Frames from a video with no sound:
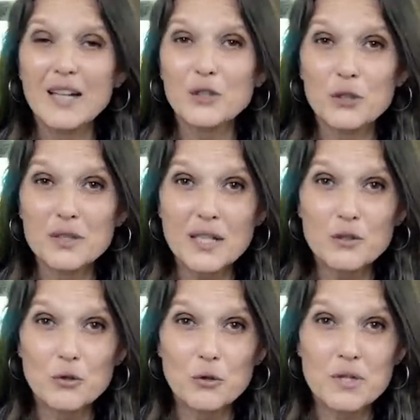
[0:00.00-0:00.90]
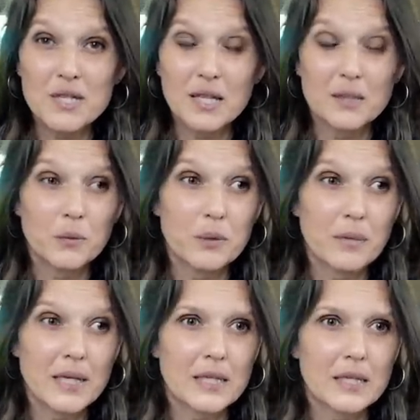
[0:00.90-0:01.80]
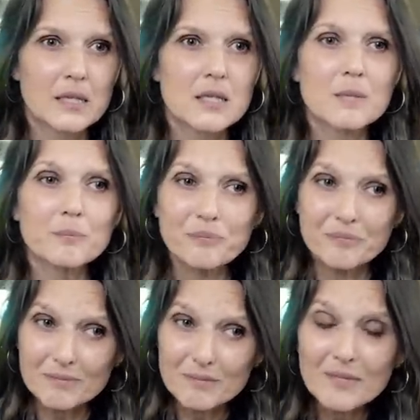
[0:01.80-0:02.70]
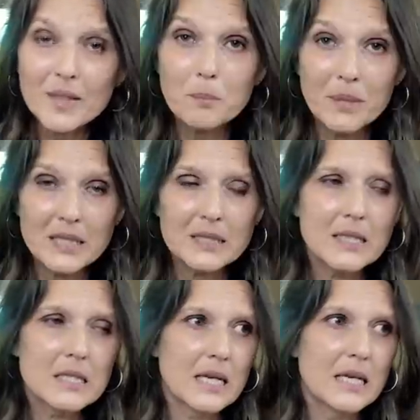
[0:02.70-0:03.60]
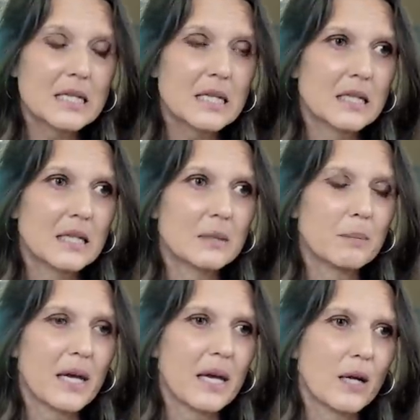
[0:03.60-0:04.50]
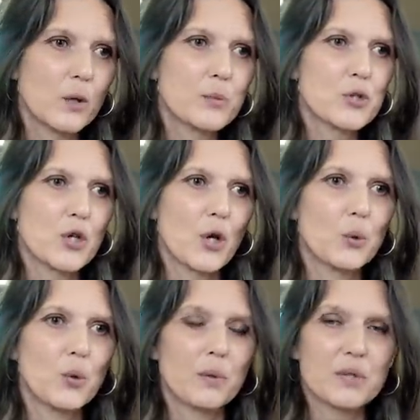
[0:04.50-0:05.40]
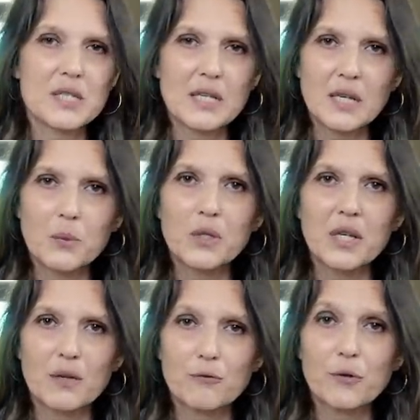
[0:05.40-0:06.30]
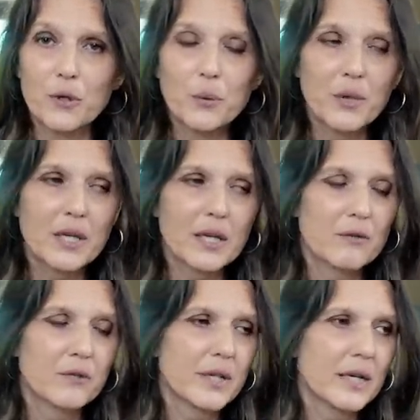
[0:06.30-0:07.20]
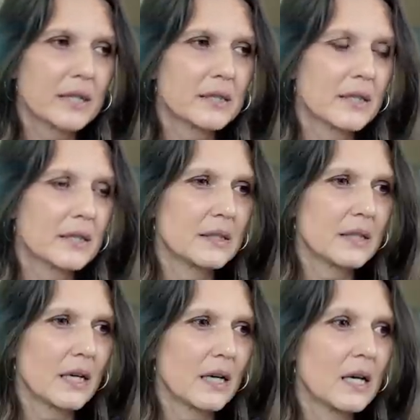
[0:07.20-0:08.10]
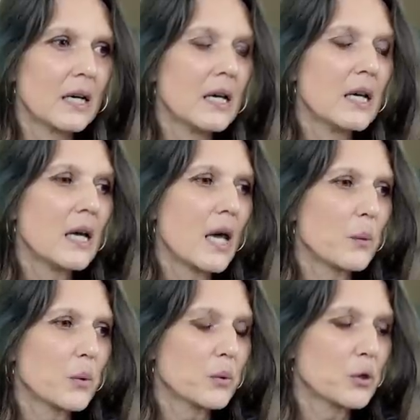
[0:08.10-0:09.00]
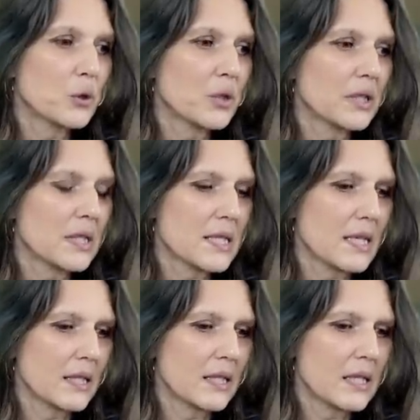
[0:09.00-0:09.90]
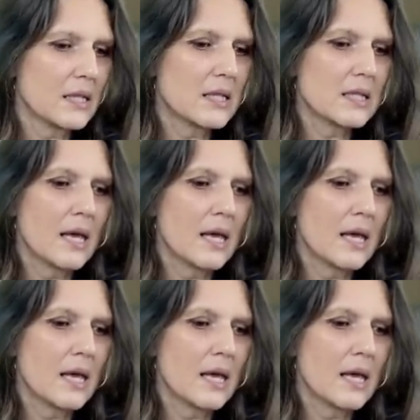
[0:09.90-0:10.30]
I don't tend to study with my kids, but in this case he did my help, so I was sitting with him for a week every night, and we were doing the studies.